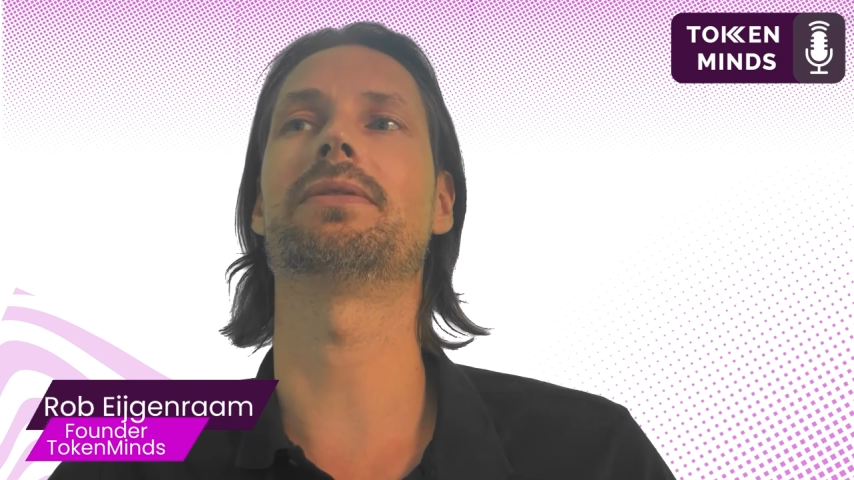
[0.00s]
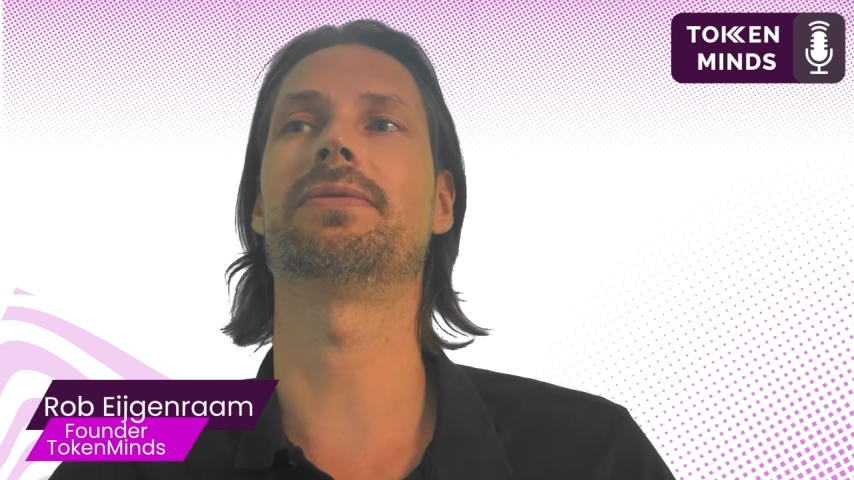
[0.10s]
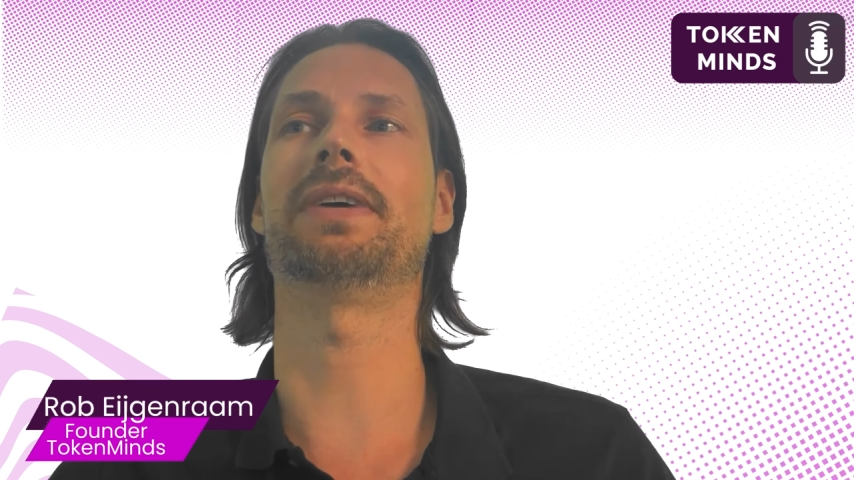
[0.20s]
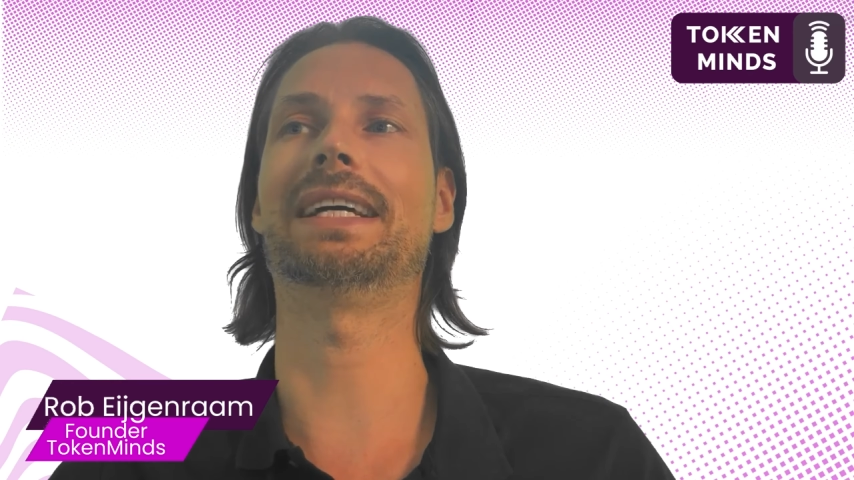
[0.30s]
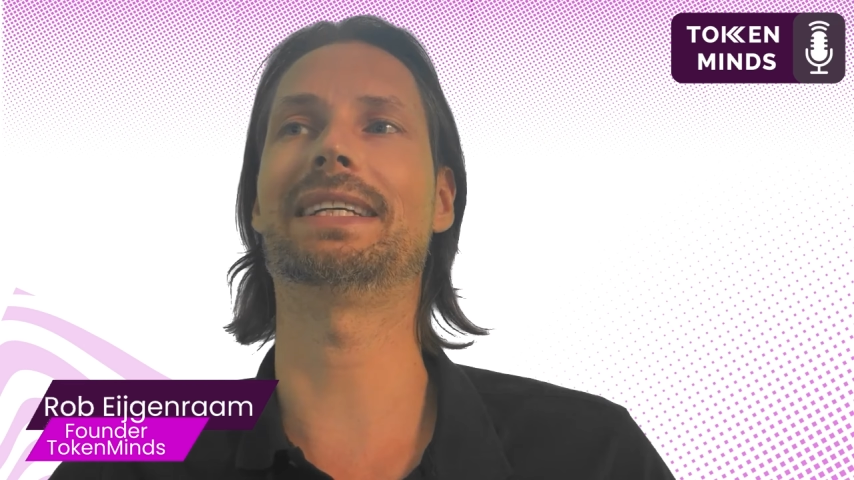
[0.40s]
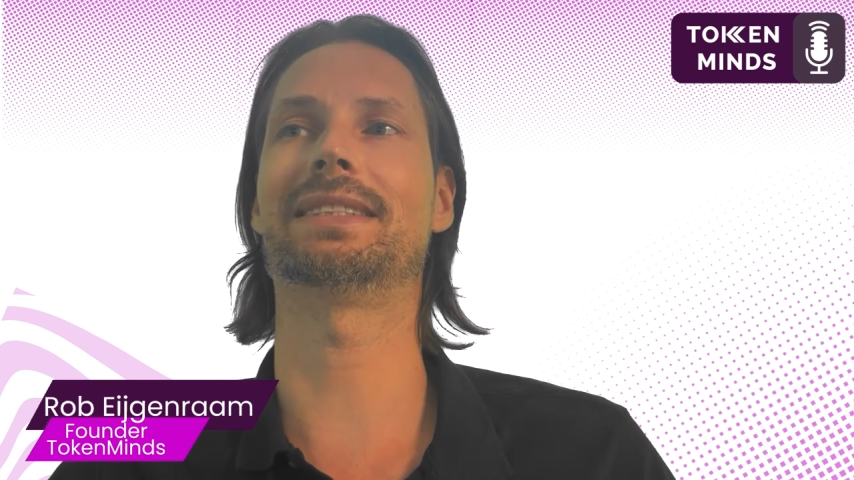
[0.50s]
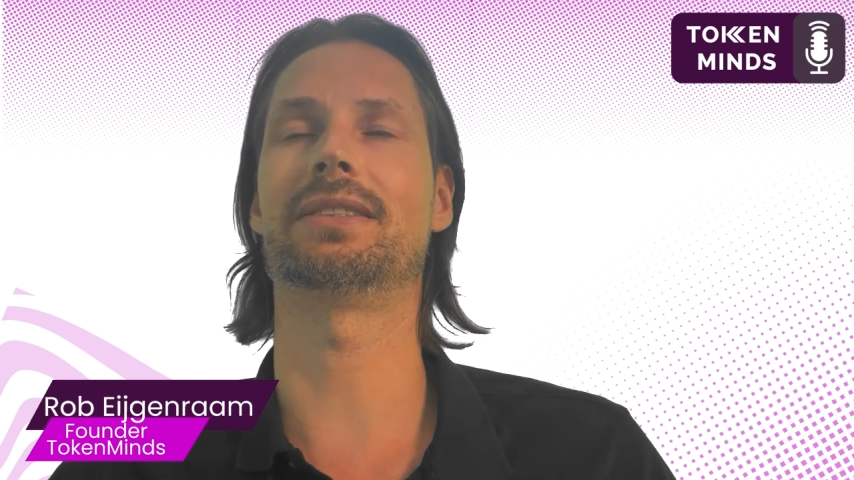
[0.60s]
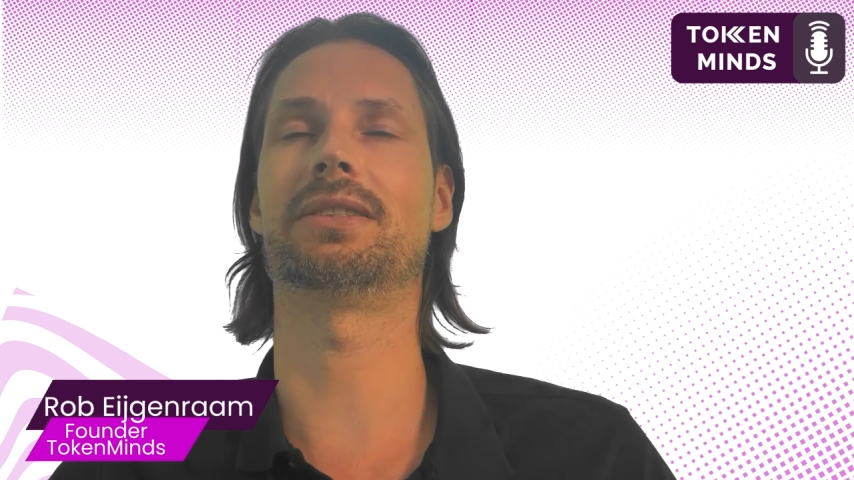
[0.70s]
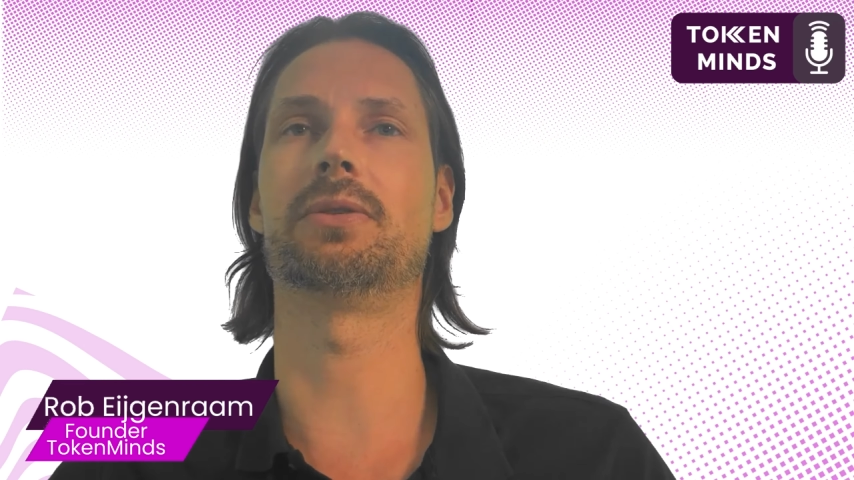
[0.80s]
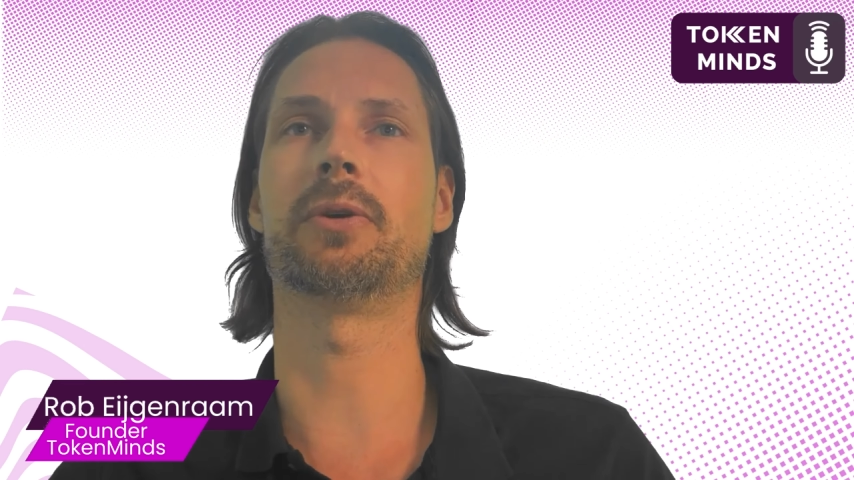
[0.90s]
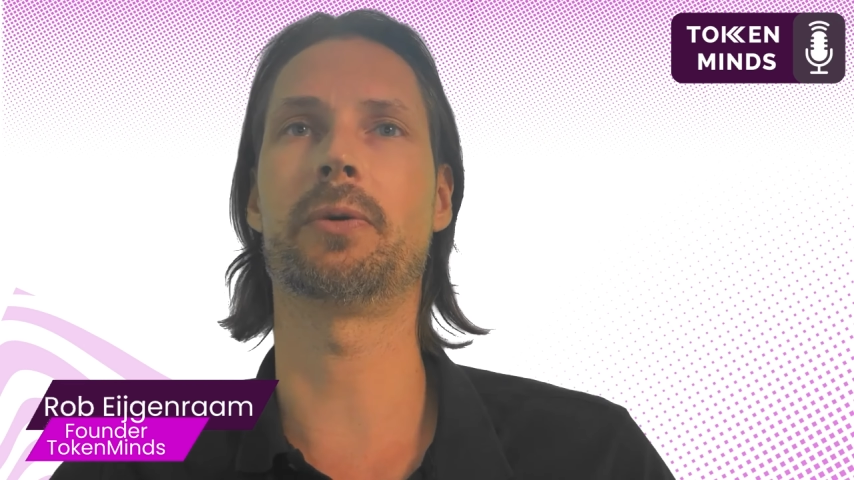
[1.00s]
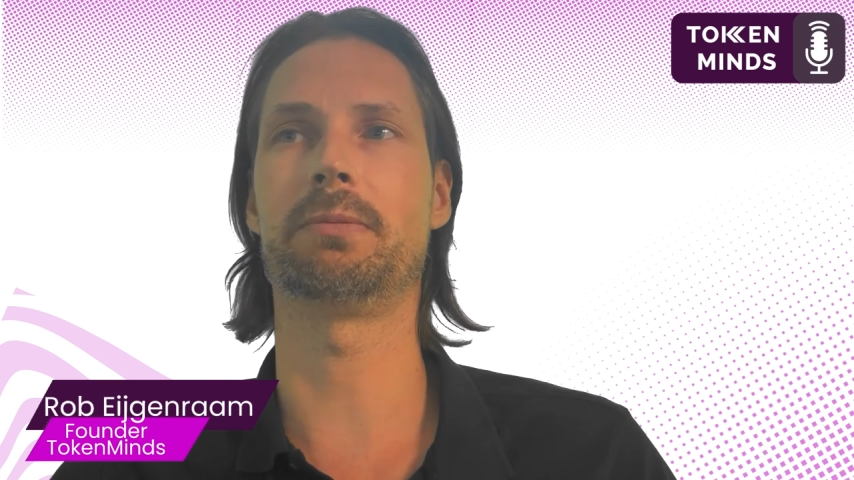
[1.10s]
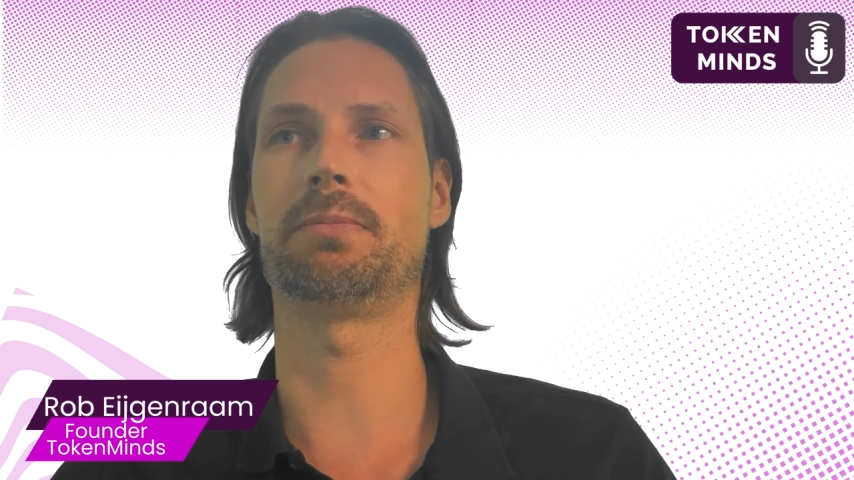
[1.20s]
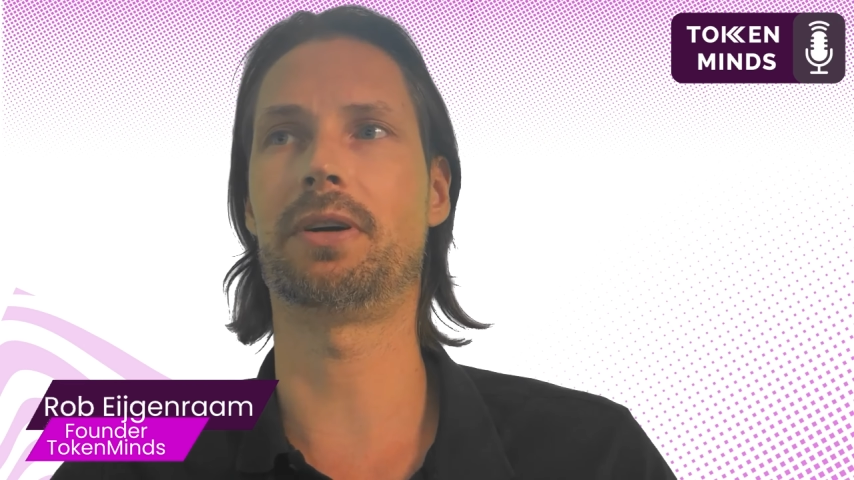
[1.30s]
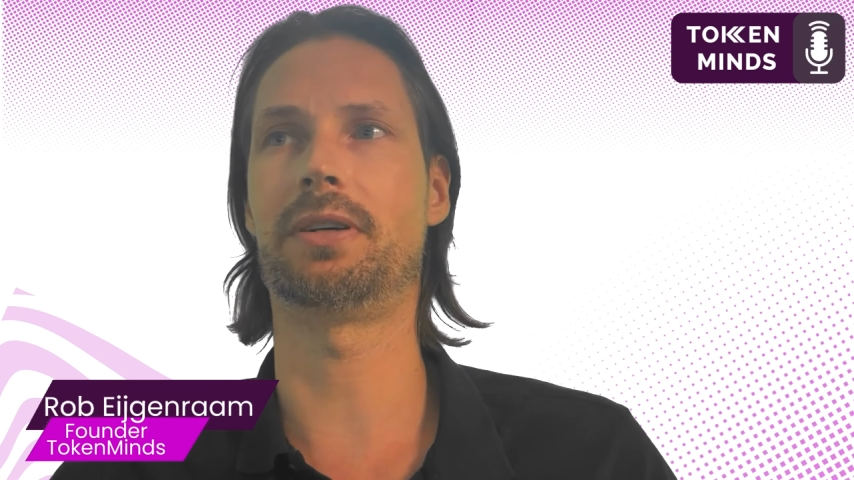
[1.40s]
fastest
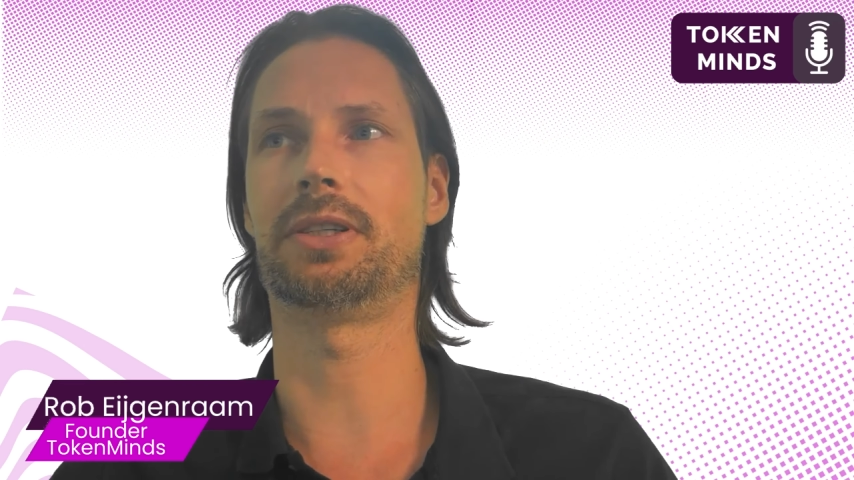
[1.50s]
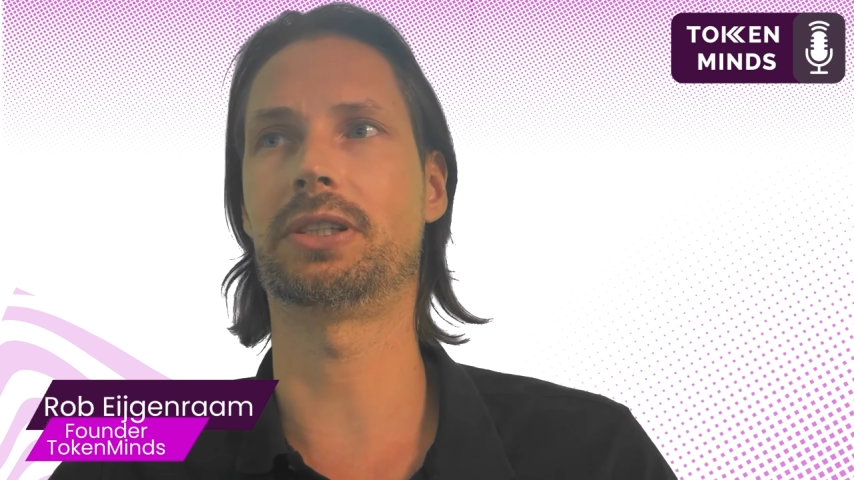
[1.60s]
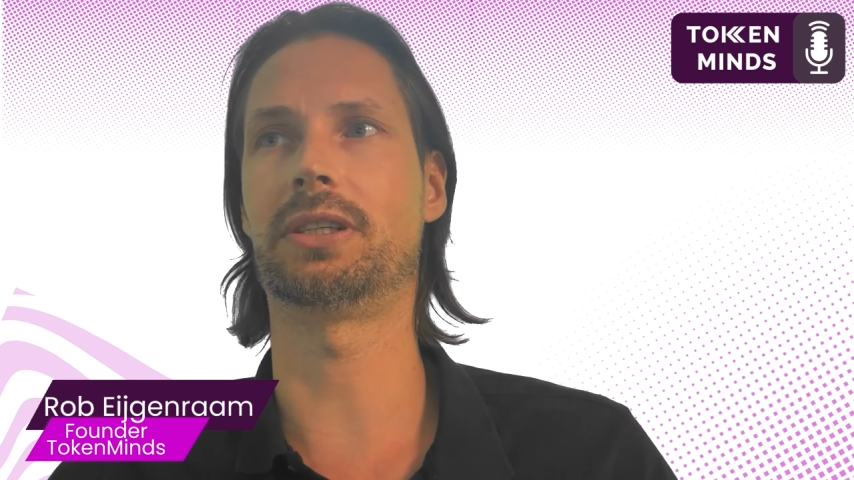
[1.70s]
growing parts